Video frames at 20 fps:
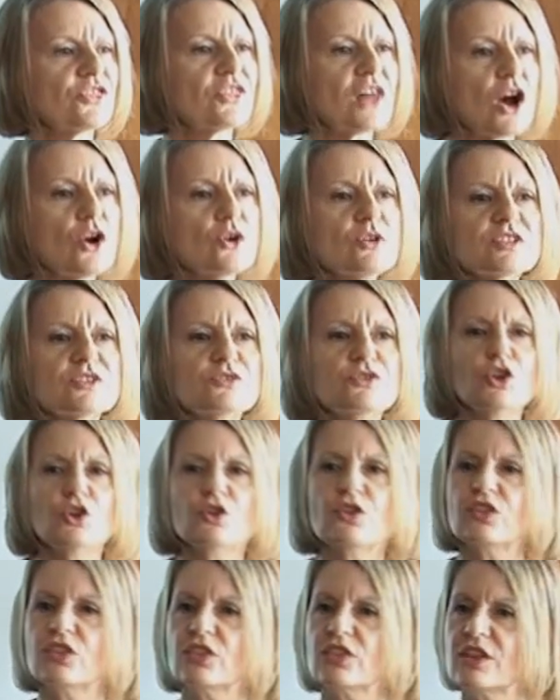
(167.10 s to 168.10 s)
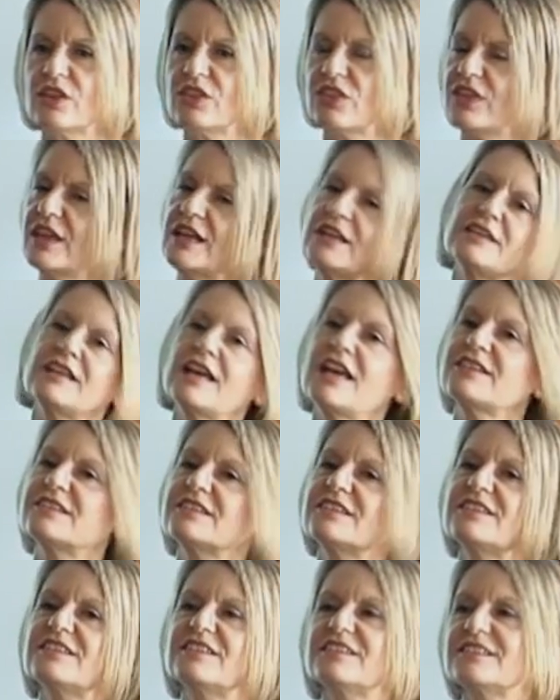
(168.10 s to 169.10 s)
those of you that think there's
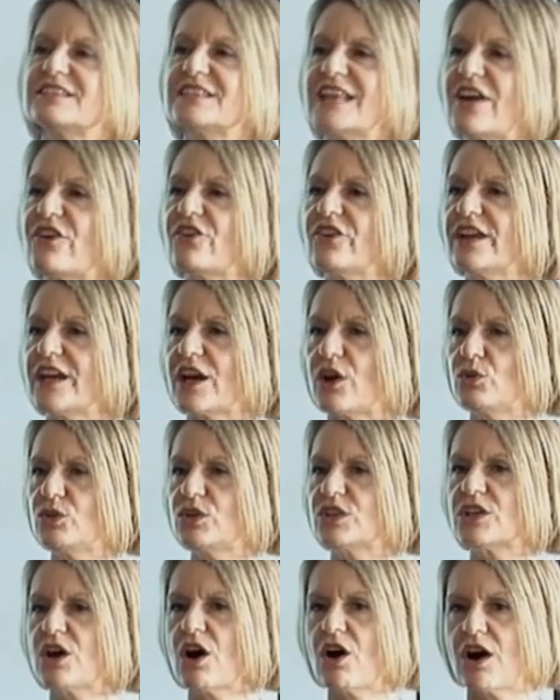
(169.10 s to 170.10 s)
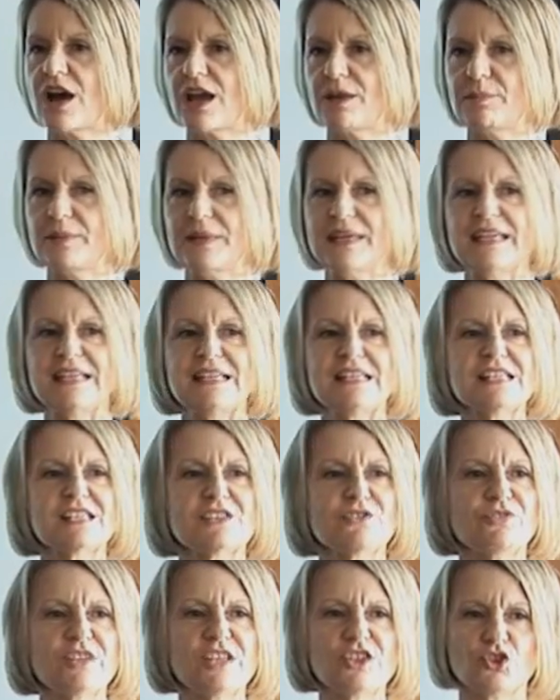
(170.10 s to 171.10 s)
a stereotype
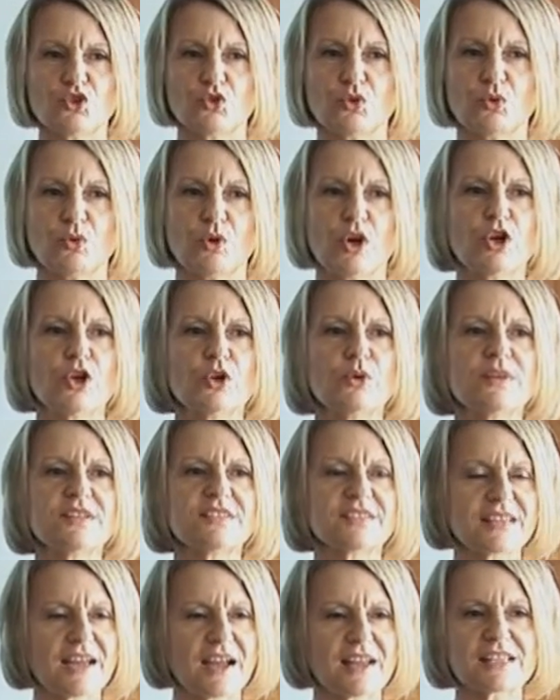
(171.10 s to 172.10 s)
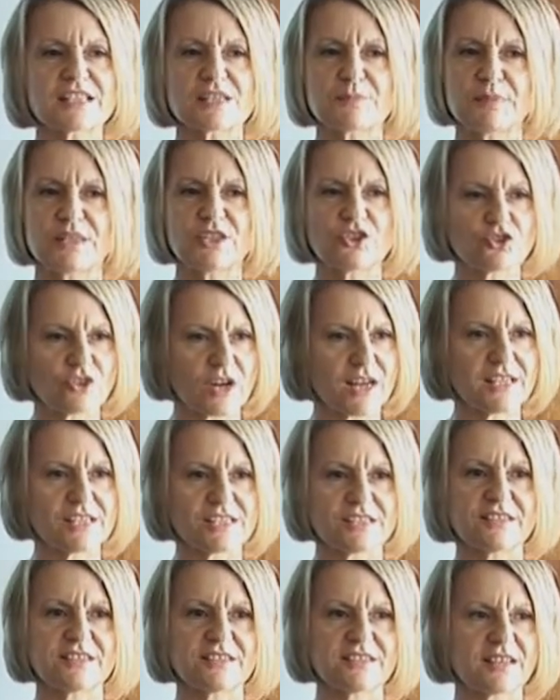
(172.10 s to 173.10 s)
individual who is going to be
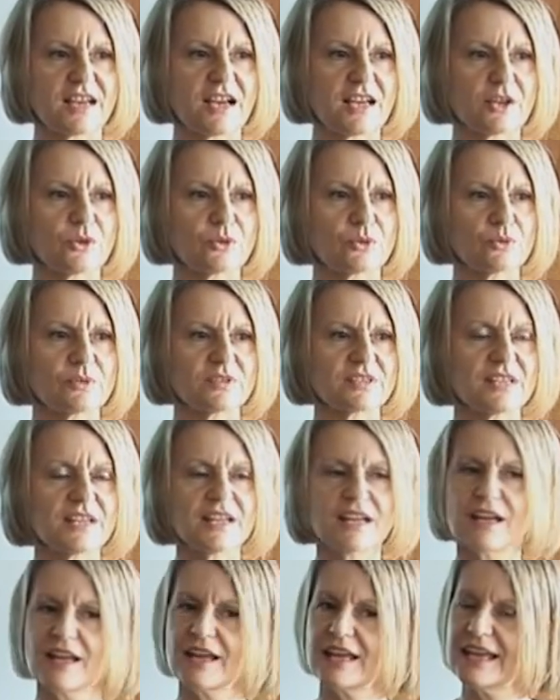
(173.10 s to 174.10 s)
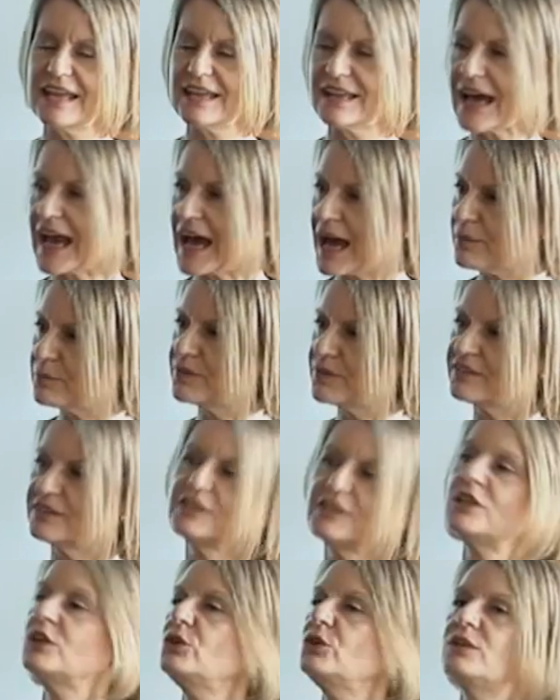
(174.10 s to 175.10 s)
great at sales, it
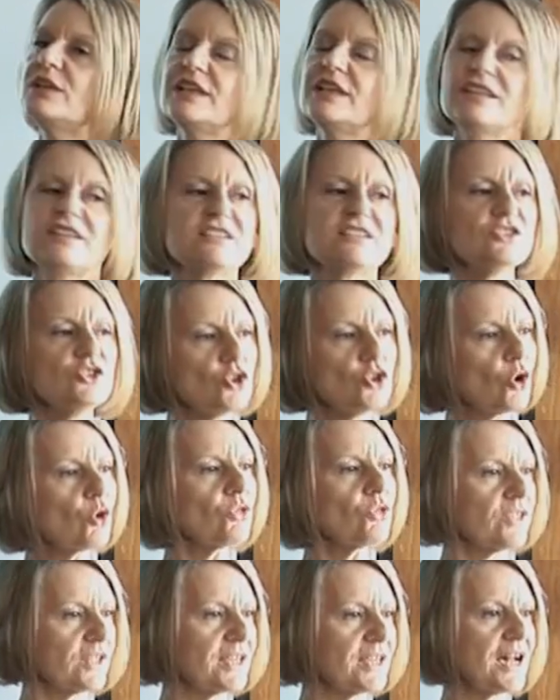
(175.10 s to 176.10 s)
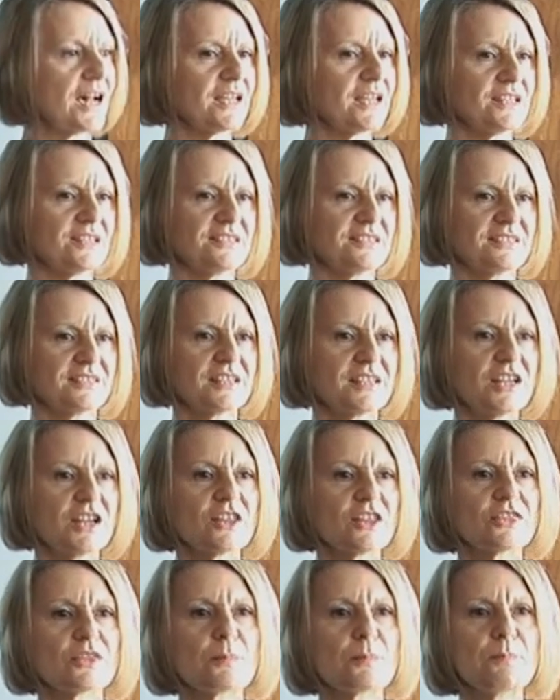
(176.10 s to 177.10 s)
absolutely is not the case.
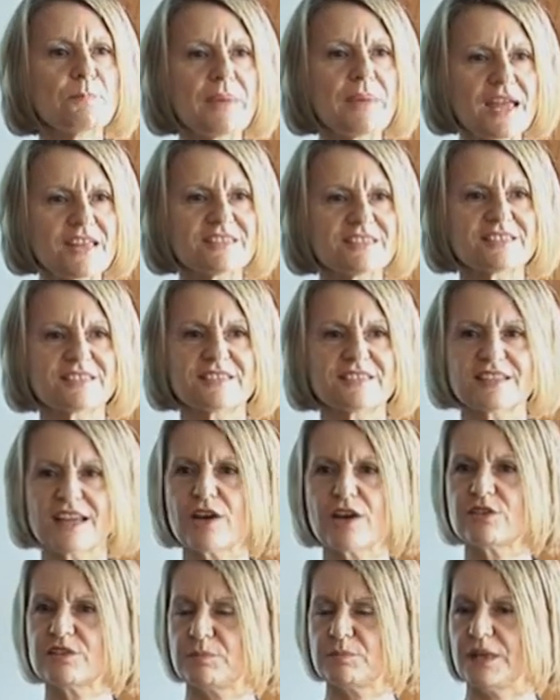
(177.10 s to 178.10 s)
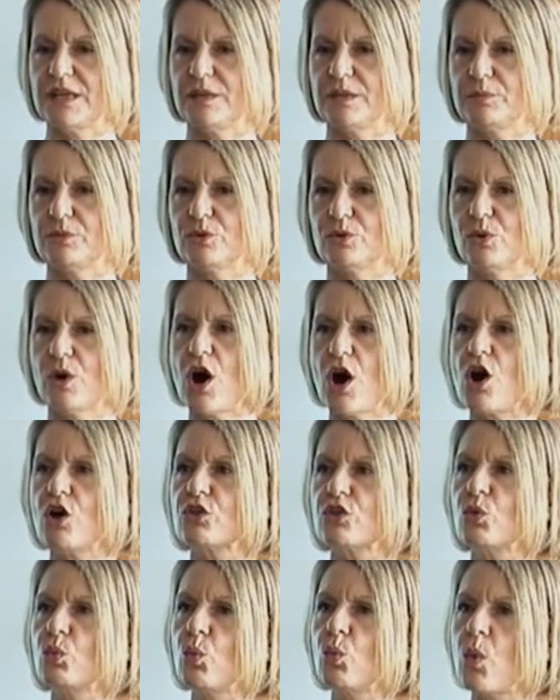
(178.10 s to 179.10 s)
The best salespeople
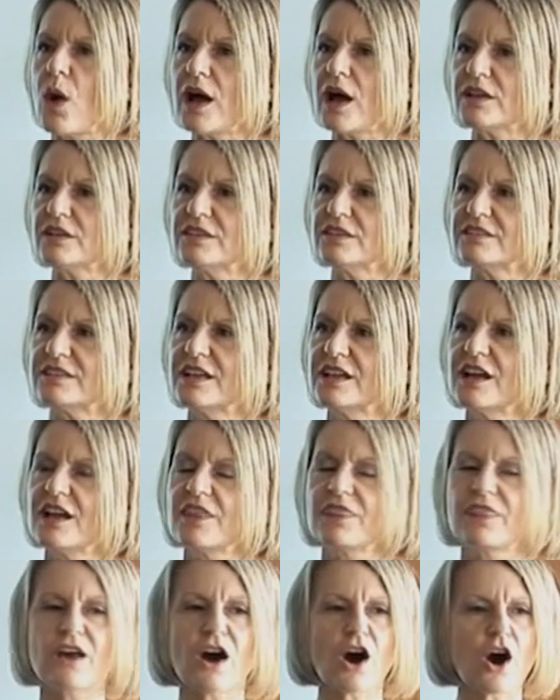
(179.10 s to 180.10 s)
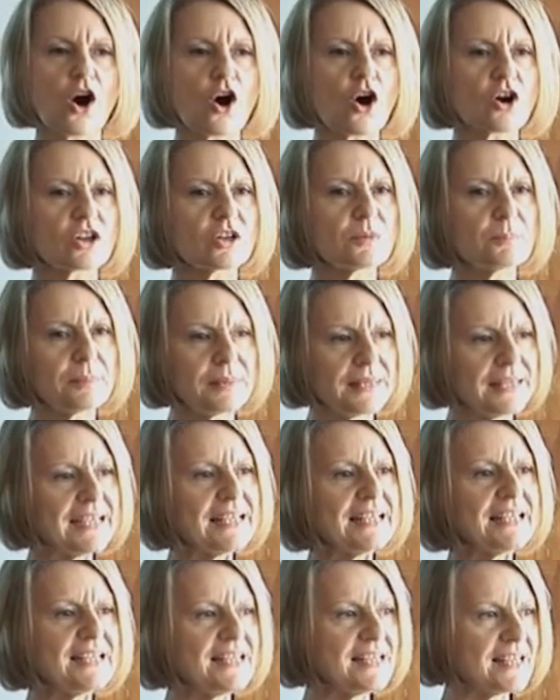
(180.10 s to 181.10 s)
are the ones that are completely